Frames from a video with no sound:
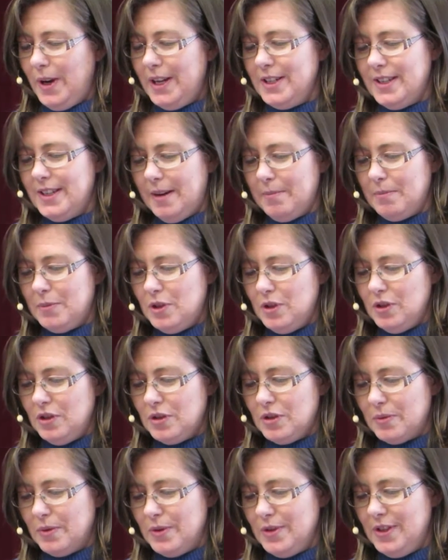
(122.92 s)
went up to
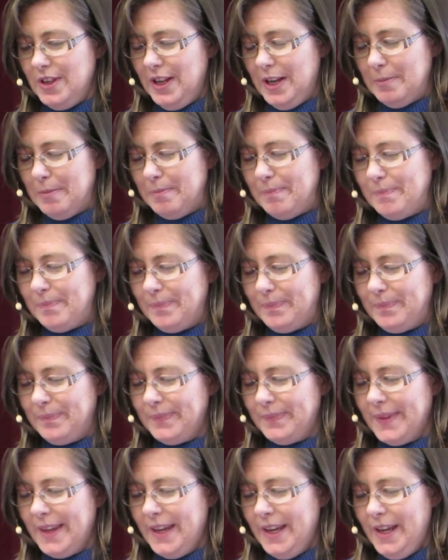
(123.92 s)
Jerusalem.
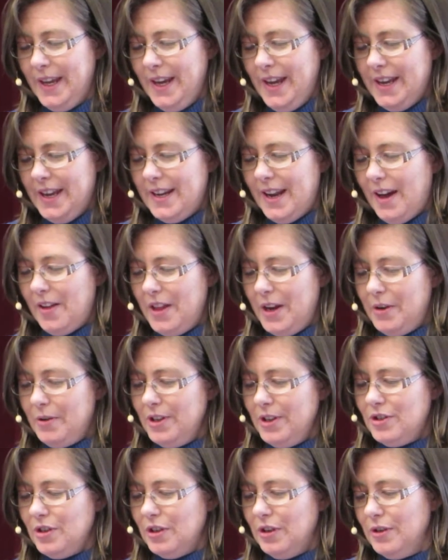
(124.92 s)
Now there
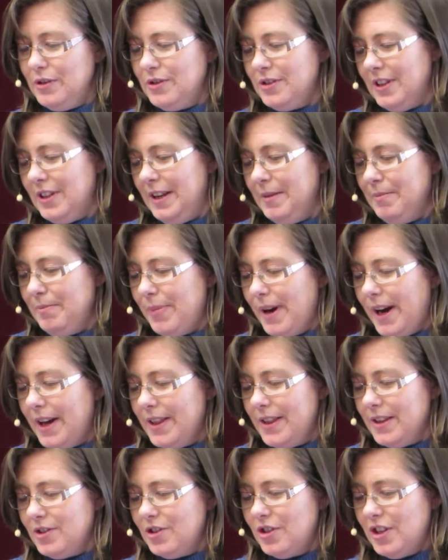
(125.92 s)
in Jerusalem, by
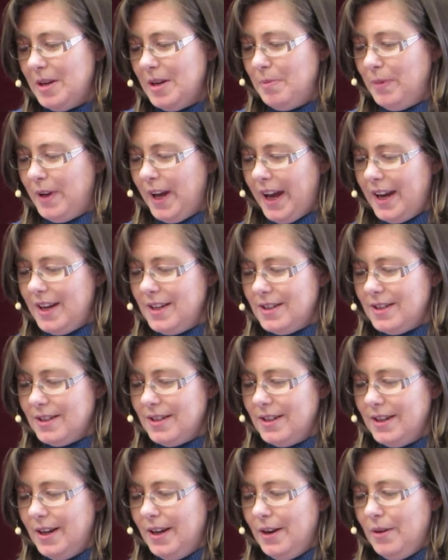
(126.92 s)
the sheep gate,
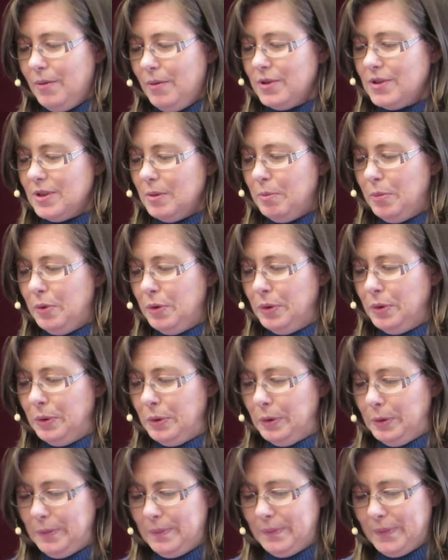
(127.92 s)
was a
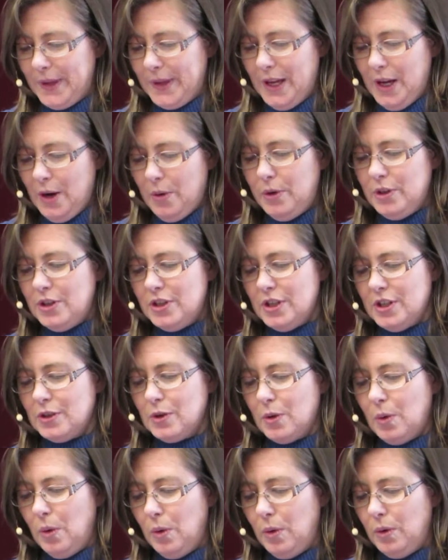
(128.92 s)
pool, which is
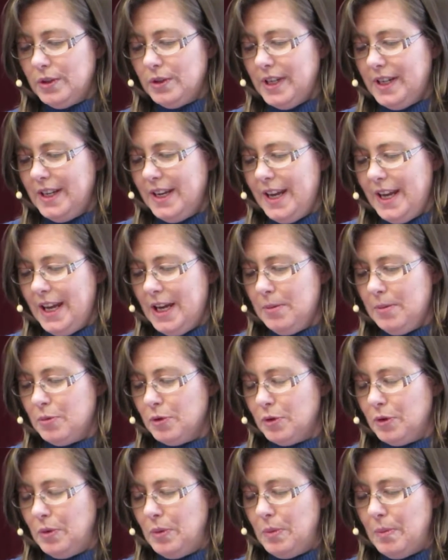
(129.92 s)
called in
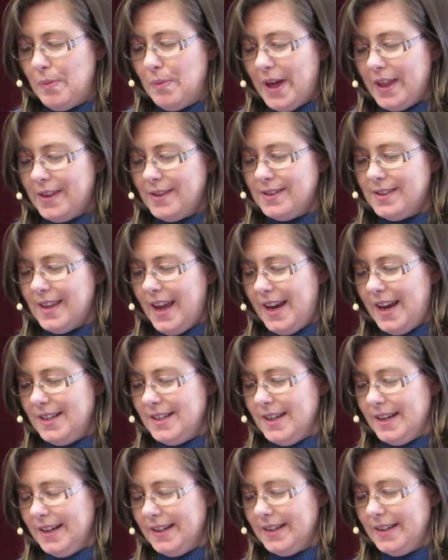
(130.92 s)
Hebrew
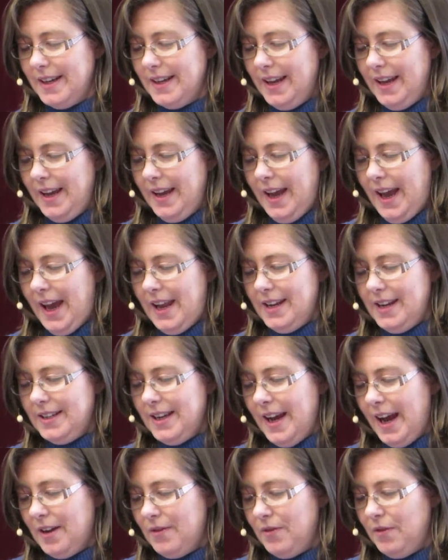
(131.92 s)
Bethesda, and it
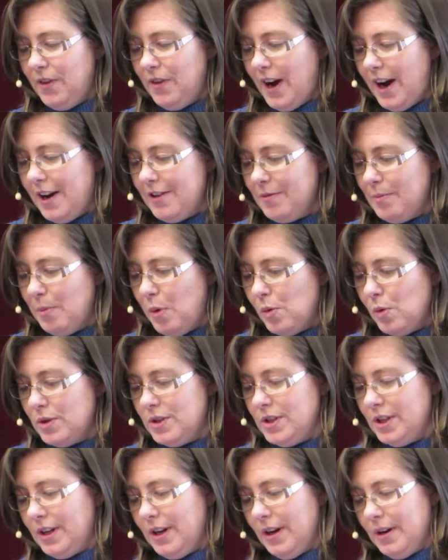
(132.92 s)
had 5
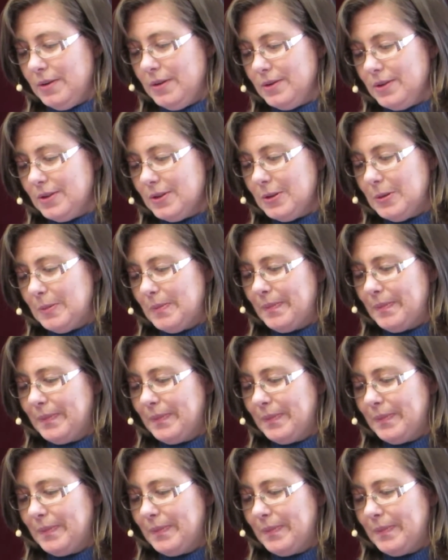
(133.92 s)
porticos,